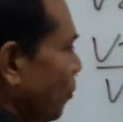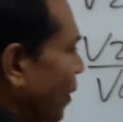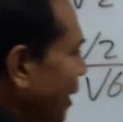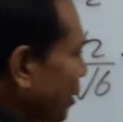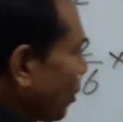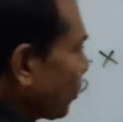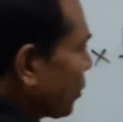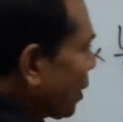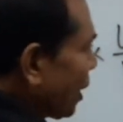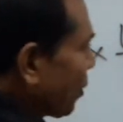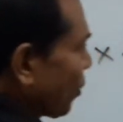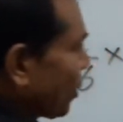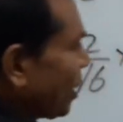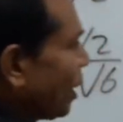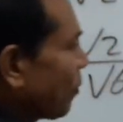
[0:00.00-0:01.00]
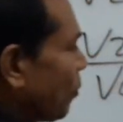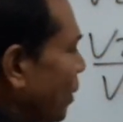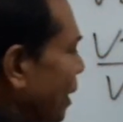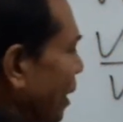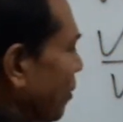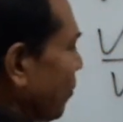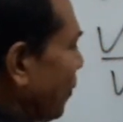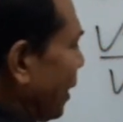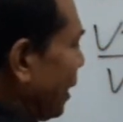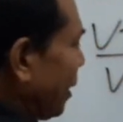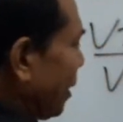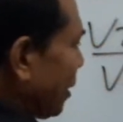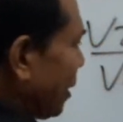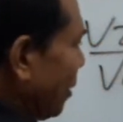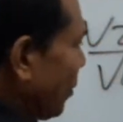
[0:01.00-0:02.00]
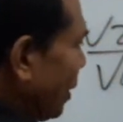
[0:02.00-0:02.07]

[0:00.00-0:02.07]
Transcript: factor 3 to see if we can find the same